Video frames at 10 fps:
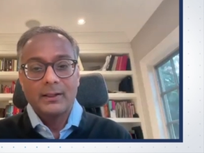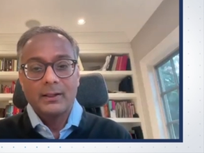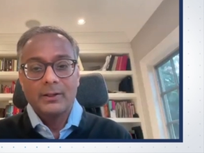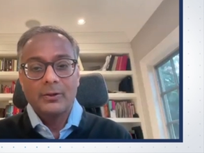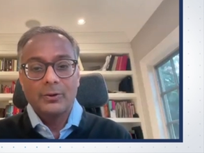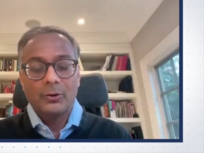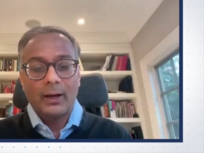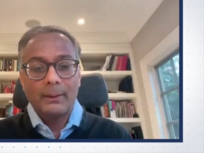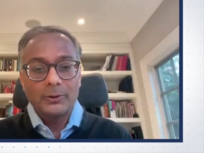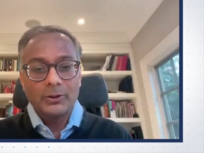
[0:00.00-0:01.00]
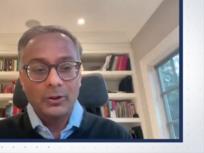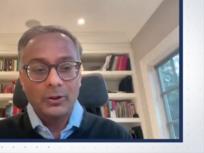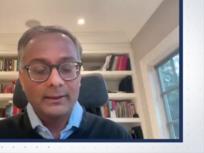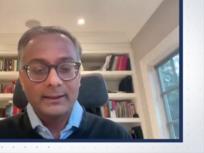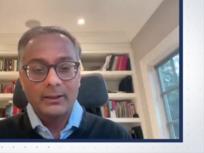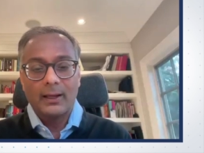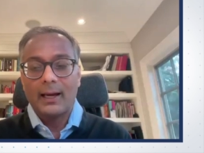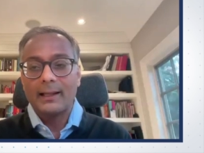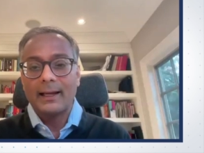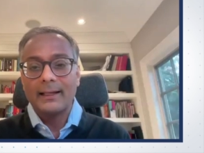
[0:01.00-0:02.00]
you're able to look and say, okay,
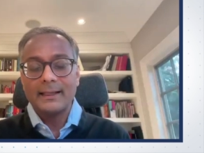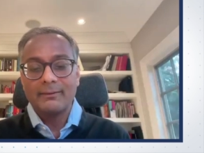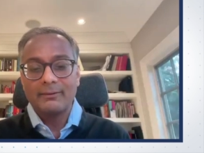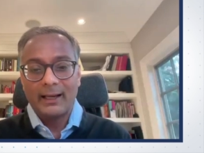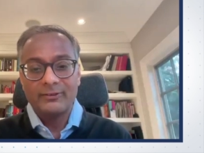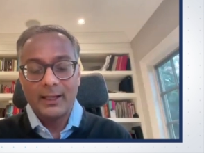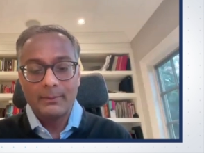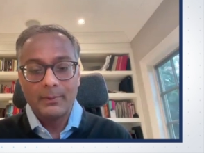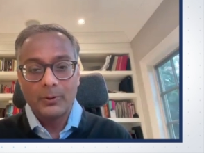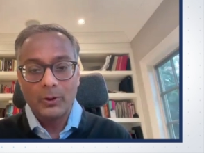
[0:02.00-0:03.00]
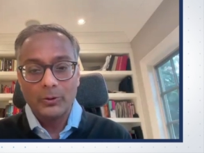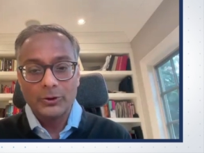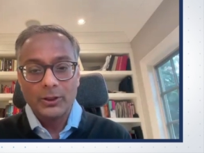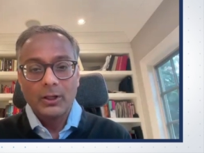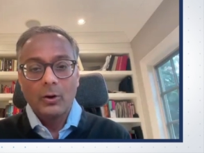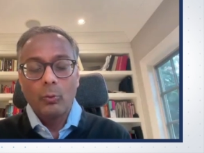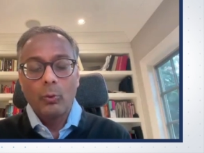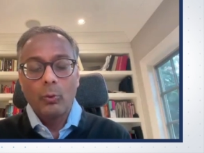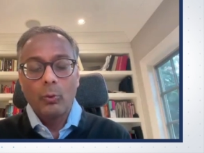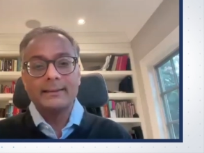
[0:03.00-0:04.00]
I'd like to have a lifetime approach.
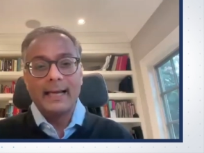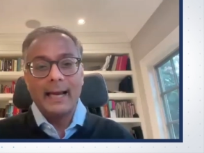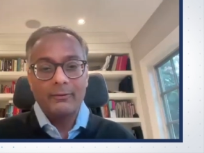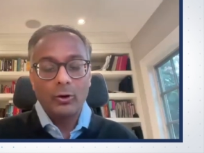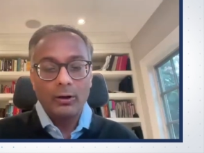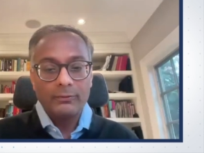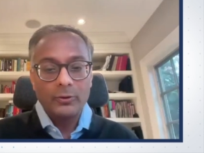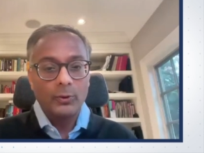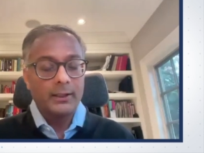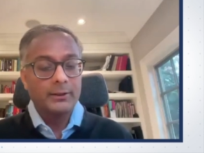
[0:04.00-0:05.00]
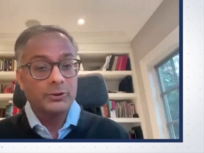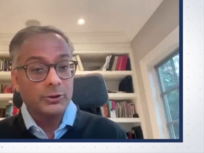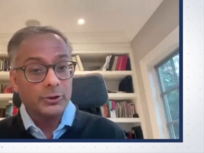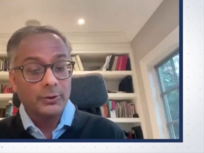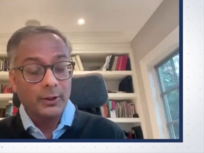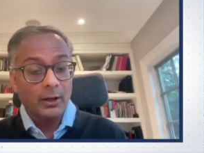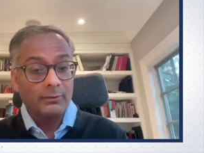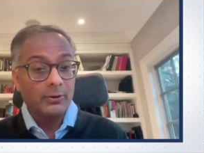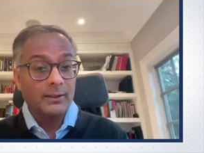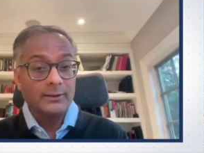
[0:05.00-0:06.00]
What can TAVR offer? What can surgery
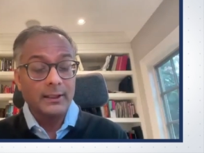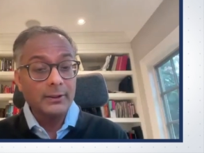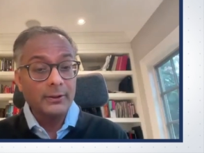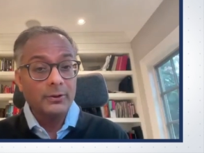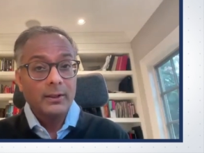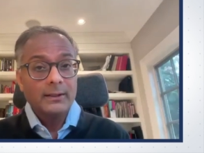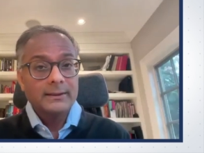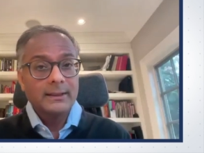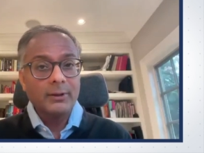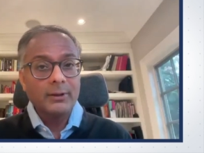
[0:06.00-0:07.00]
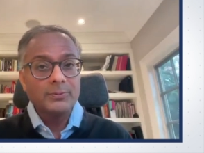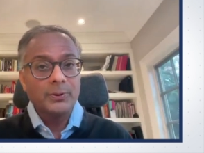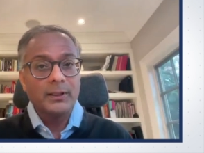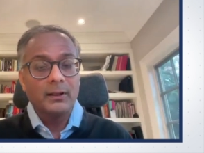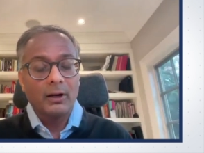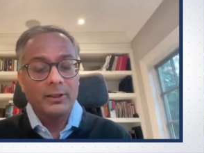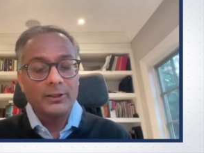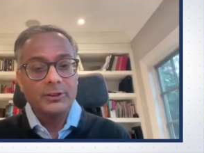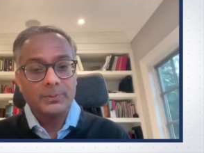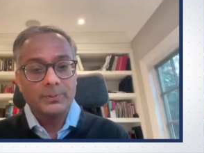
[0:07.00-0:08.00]
offer? And I'll tell you, sometimes putting the
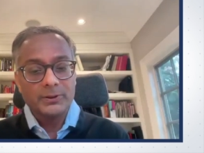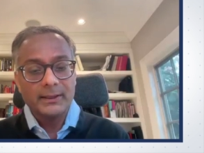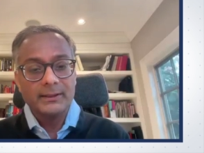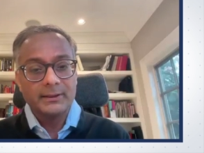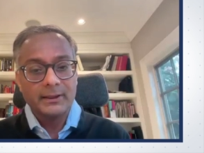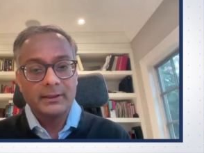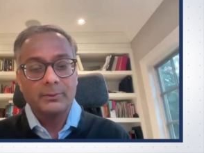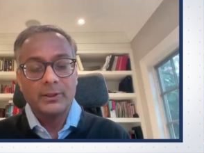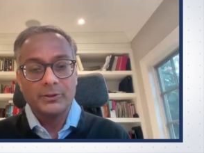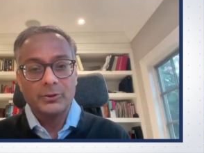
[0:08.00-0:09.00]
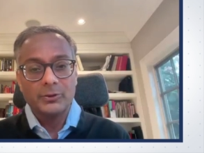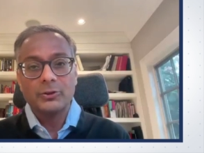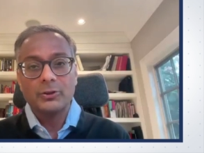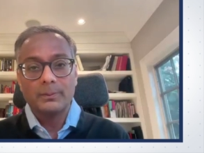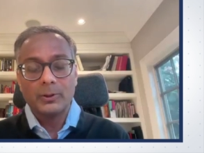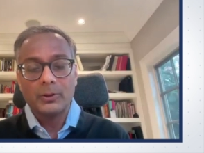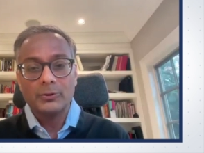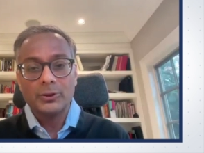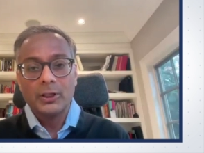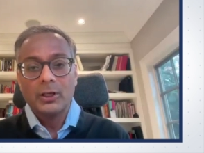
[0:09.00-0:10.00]
largest prosthesis in with a surgical
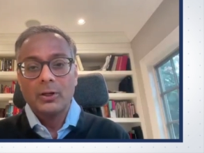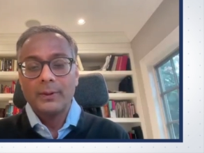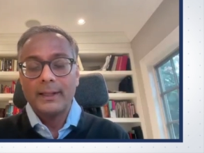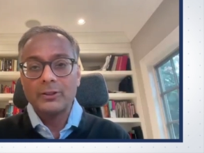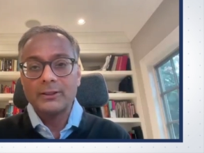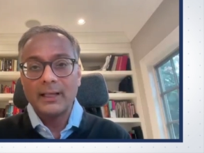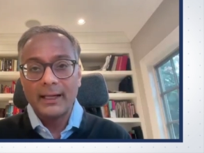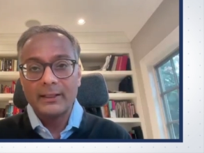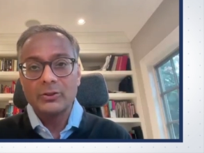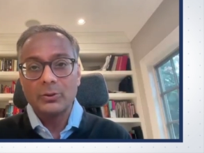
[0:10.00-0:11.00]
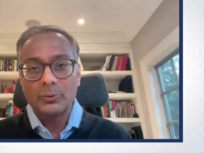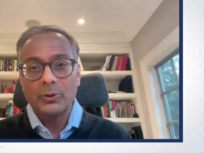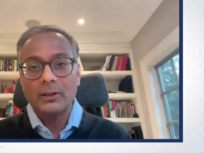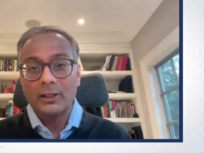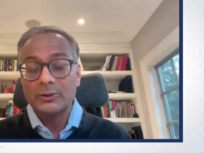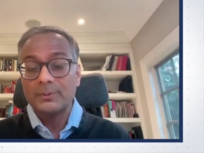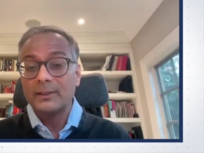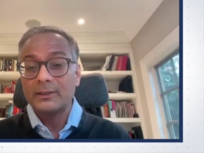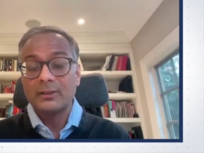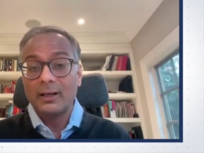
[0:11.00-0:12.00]
approach without sinus or root
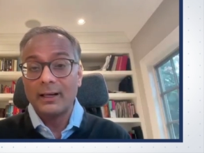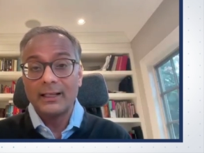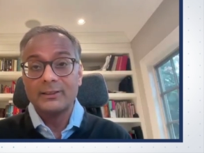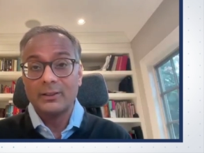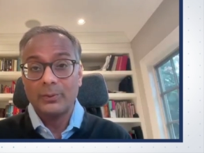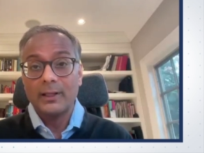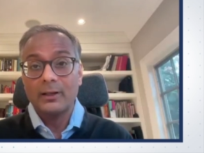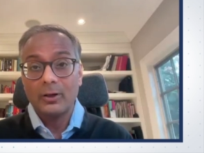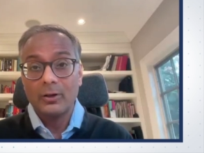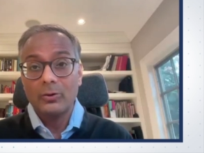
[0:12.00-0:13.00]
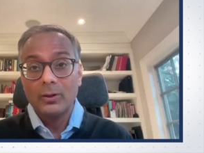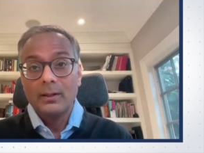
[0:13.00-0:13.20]
enlargement is not actually the way to go.